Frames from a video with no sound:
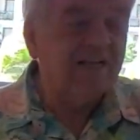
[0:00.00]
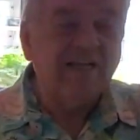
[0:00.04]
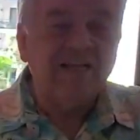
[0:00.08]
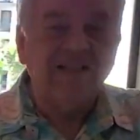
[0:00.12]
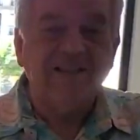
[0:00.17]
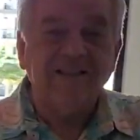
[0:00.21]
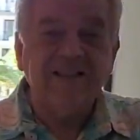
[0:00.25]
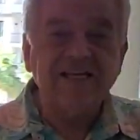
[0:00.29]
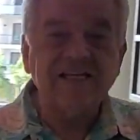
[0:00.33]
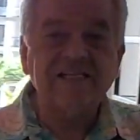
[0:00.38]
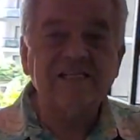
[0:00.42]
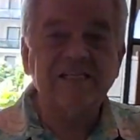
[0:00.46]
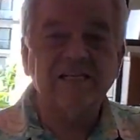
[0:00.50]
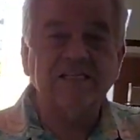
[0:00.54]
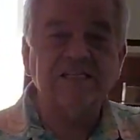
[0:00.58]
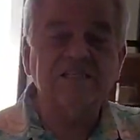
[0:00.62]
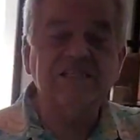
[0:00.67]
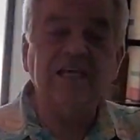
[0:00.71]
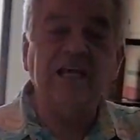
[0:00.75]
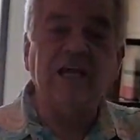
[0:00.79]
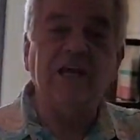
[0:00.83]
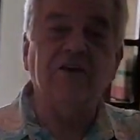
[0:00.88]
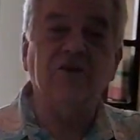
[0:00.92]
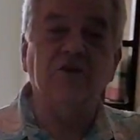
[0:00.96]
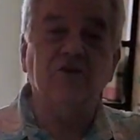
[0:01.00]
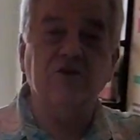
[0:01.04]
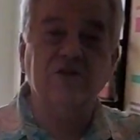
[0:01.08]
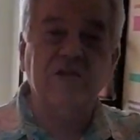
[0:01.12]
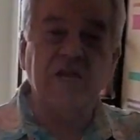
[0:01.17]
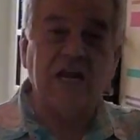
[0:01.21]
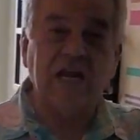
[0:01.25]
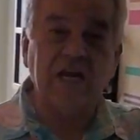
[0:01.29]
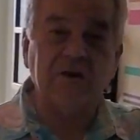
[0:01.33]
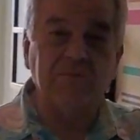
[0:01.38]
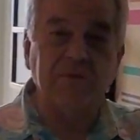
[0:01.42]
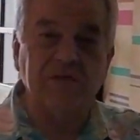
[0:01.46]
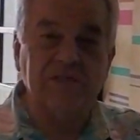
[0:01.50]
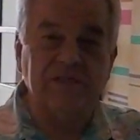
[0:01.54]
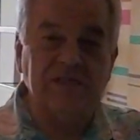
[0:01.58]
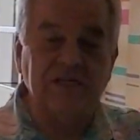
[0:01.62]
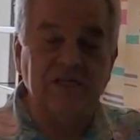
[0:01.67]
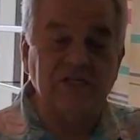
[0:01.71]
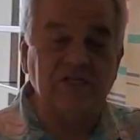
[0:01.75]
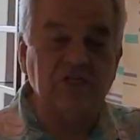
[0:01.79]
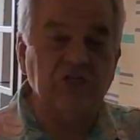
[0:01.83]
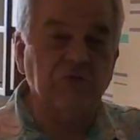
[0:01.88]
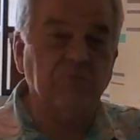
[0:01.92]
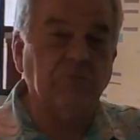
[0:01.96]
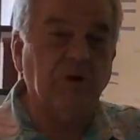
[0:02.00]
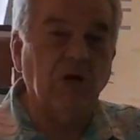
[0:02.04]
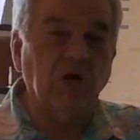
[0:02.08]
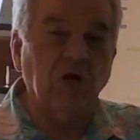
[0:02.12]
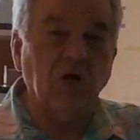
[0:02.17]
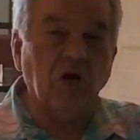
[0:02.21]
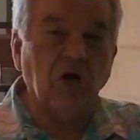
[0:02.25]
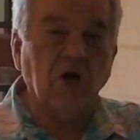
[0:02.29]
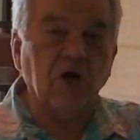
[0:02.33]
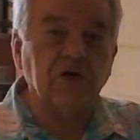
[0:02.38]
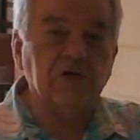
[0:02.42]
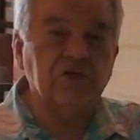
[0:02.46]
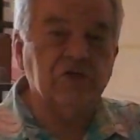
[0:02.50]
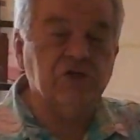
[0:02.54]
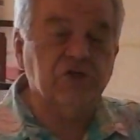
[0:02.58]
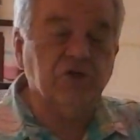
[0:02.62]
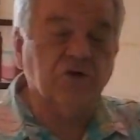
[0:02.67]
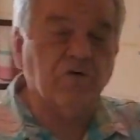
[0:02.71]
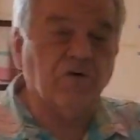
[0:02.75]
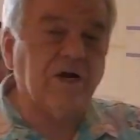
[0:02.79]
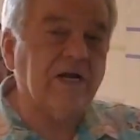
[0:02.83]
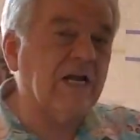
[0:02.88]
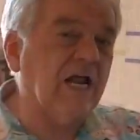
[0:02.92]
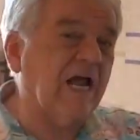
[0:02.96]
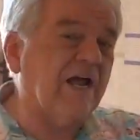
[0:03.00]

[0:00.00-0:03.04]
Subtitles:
This is the entertainment system, a large screen.